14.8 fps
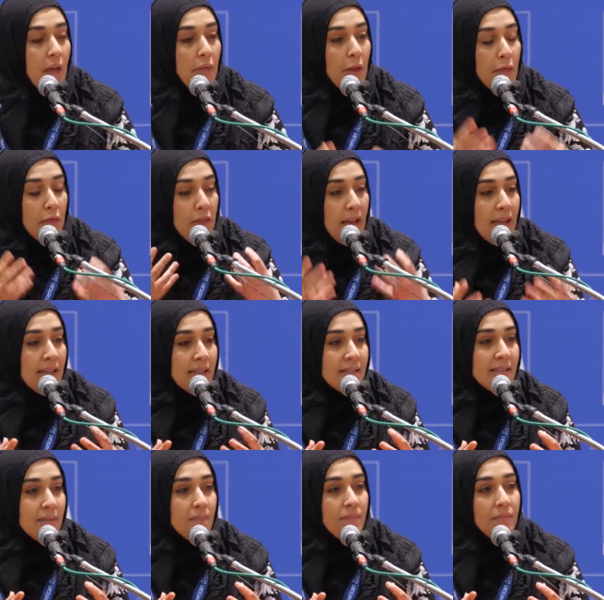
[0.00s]
the
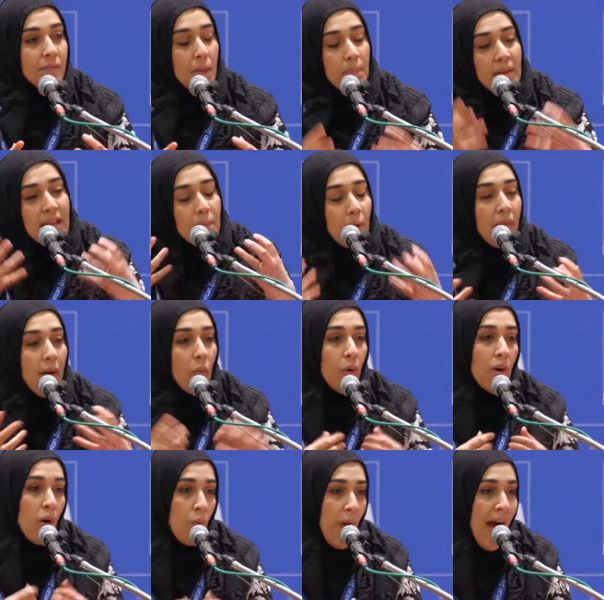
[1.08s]
things, the people that
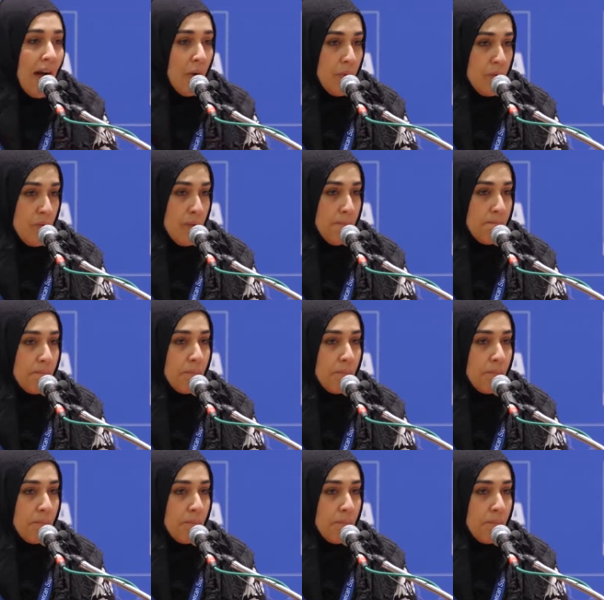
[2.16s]
we're around,